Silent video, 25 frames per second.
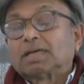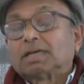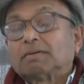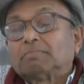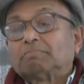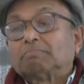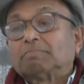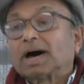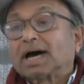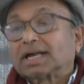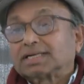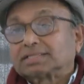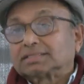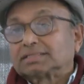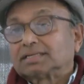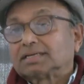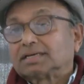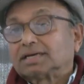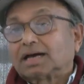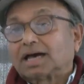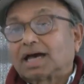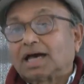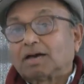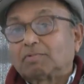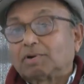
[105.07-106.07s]
But
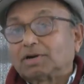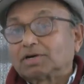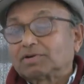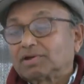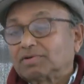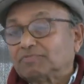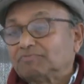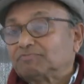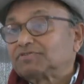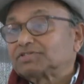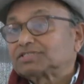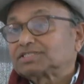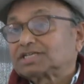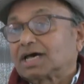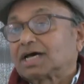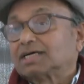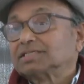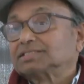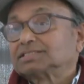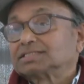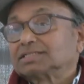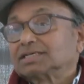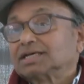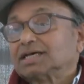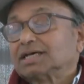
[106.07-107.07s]
I want to
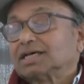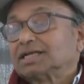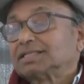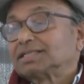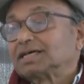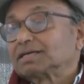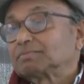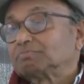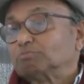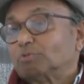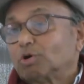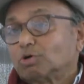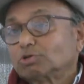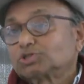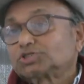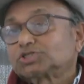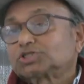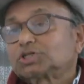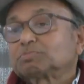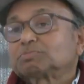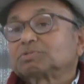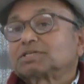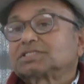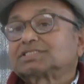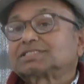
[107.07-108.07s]
emphasize that most
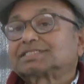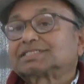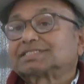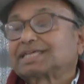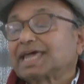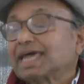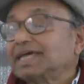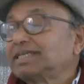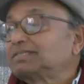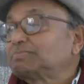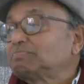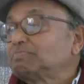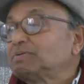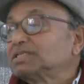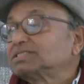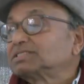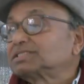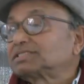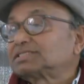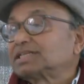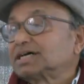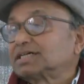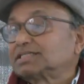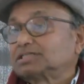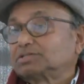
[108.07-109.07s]
of the statements
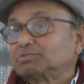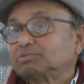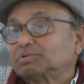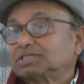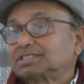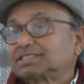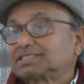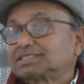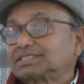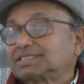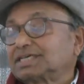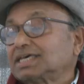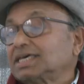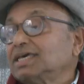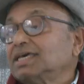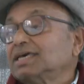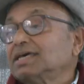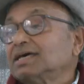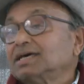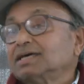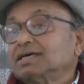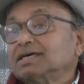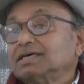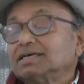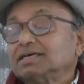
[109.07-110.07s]
that you will see
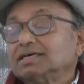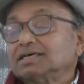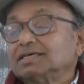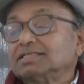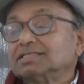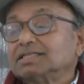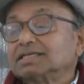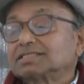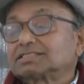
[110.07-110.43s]
in the